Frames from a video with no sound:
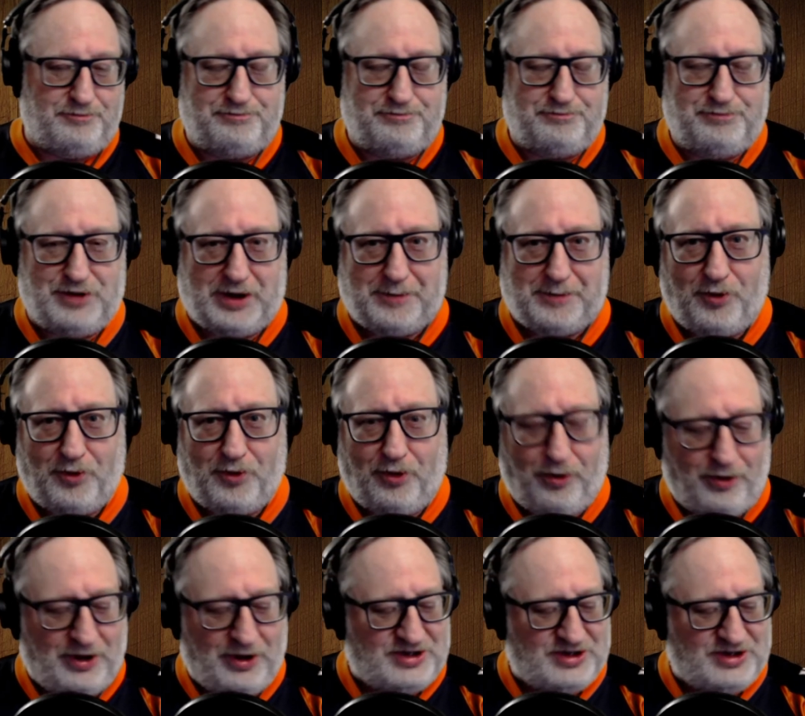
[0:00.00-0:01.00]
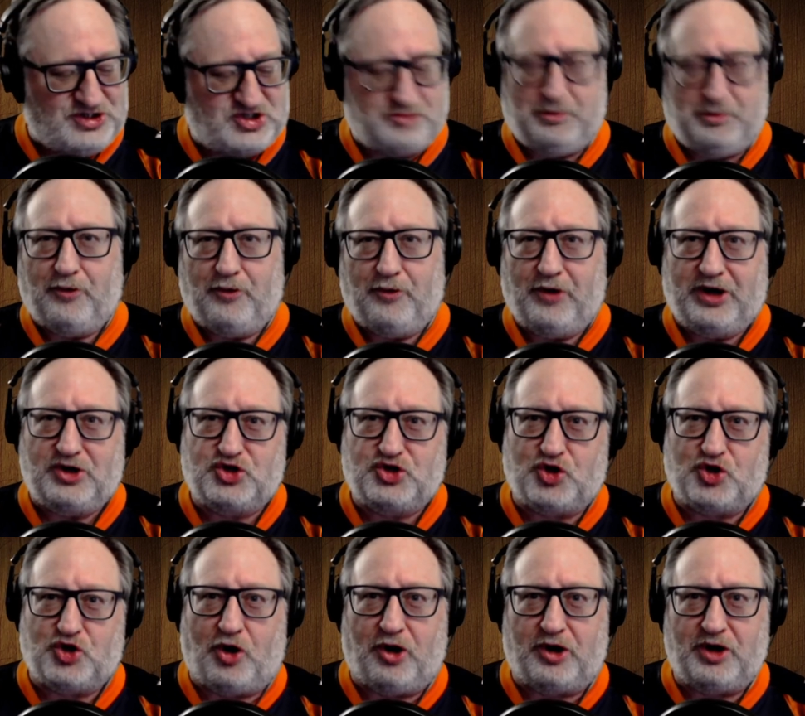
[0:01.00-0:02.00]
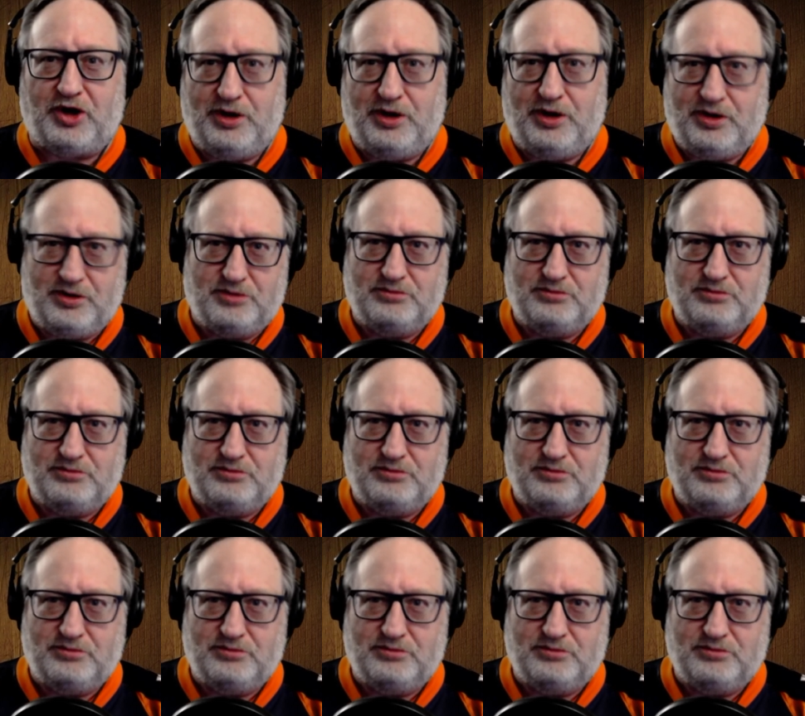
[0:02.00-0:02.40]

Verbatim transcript: People smearing shark